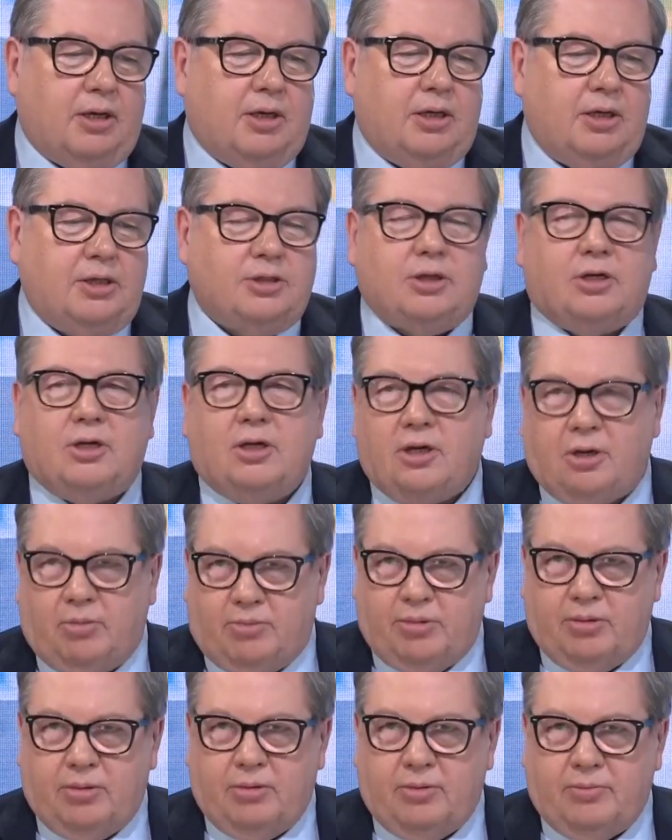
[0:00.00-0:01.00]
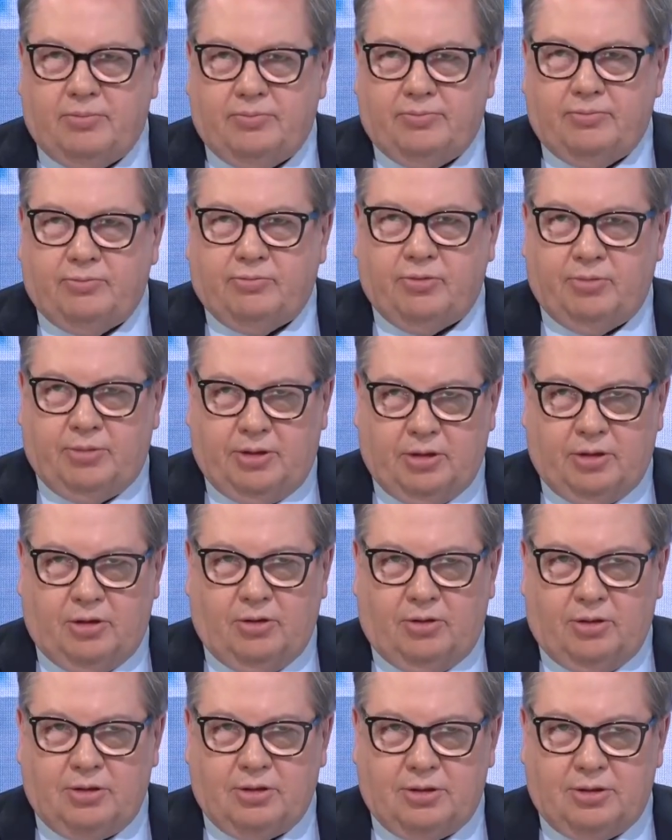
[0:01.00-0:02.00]
Here's a clip from Ian
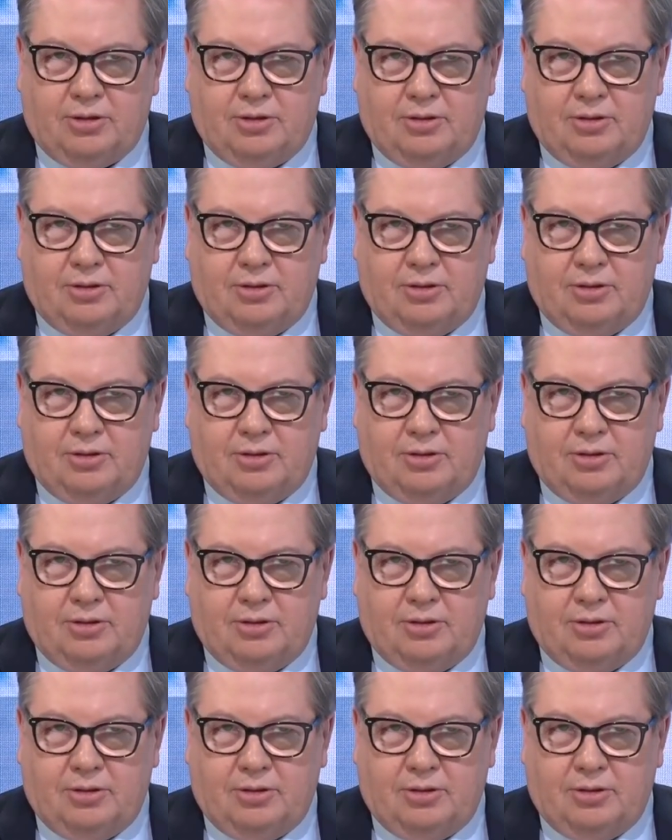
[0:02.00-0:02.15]
Collins.